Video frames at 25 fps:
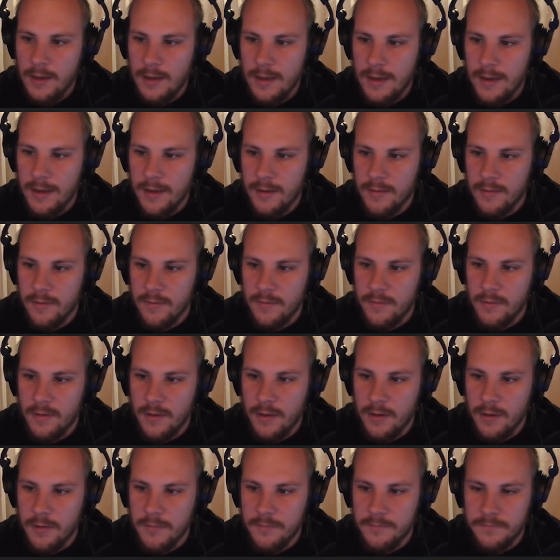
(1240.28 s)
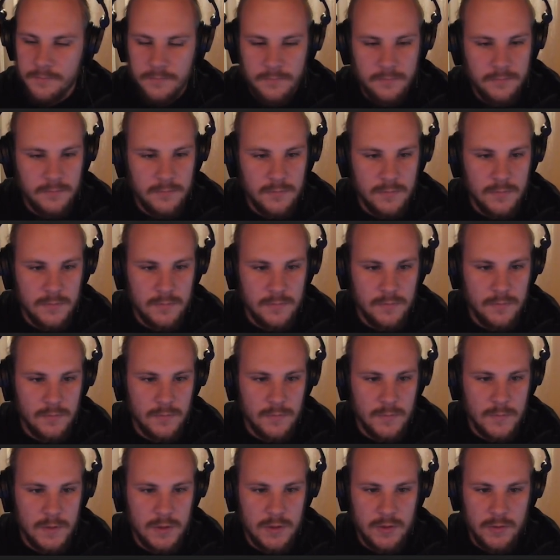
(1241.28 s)
And
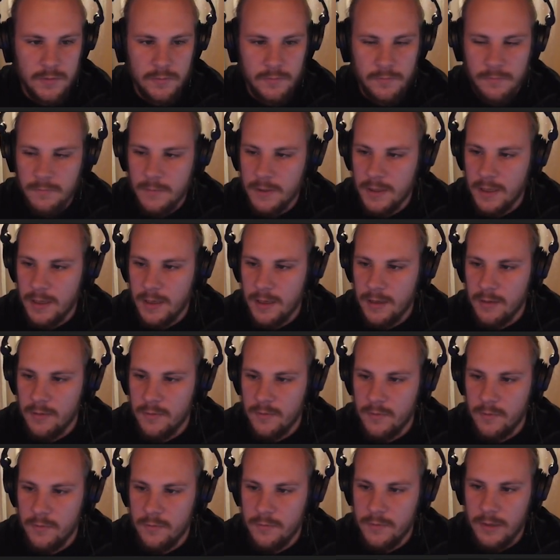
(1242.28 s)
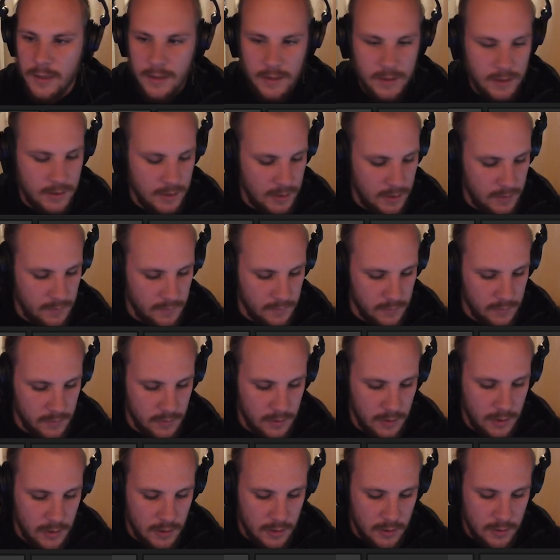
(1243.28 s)
so what I can do, I can even,
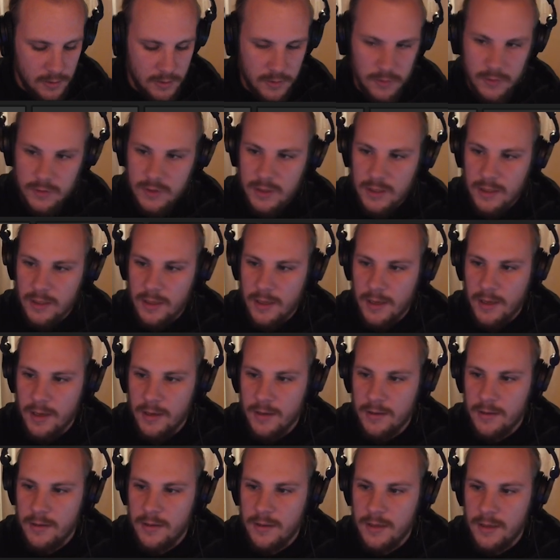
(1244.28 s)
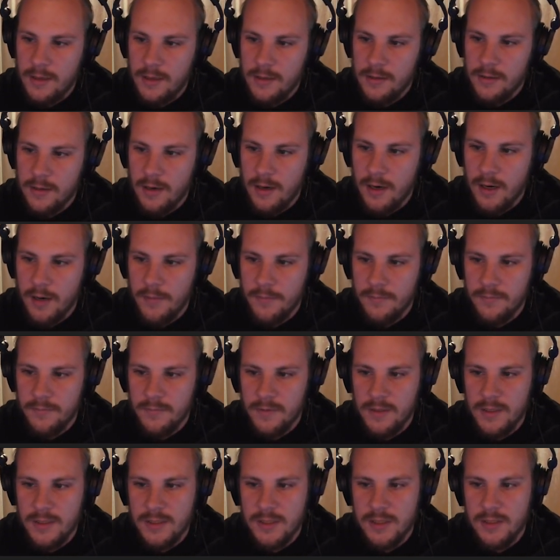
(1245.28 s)
using a key, arm
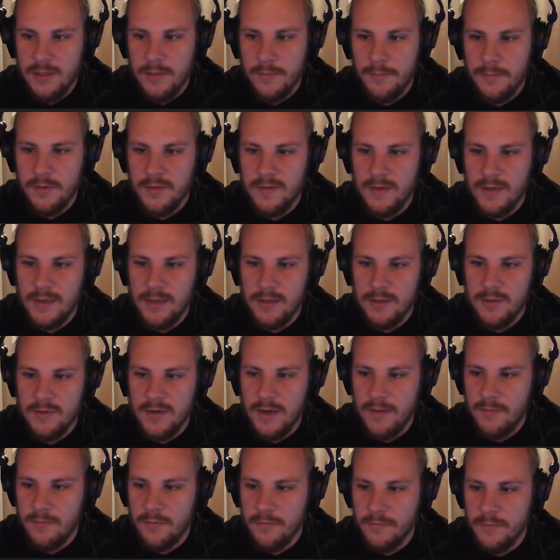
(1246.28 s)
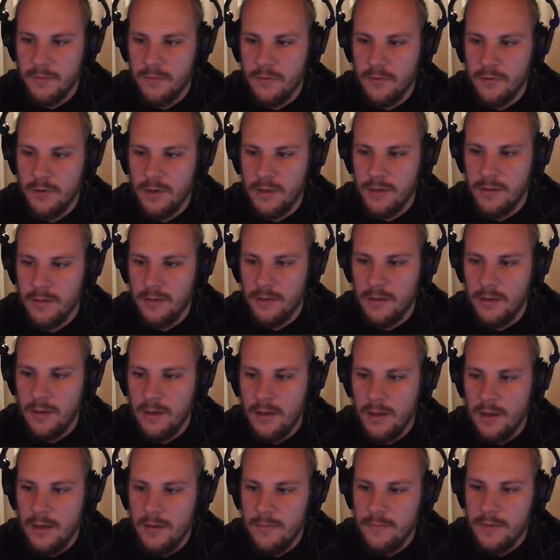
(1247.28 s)
this particular track for recording,
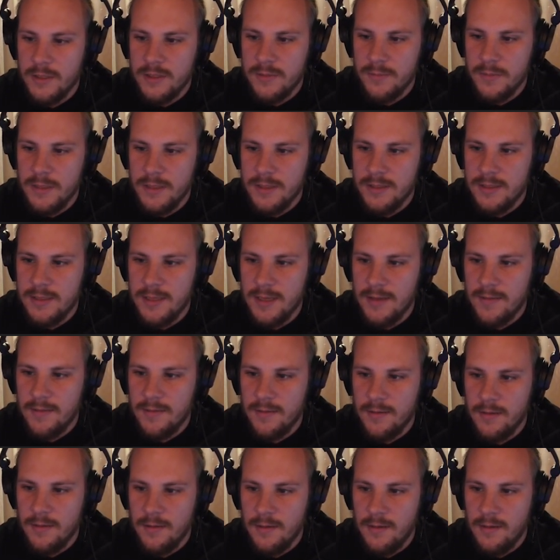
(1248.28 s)
which means that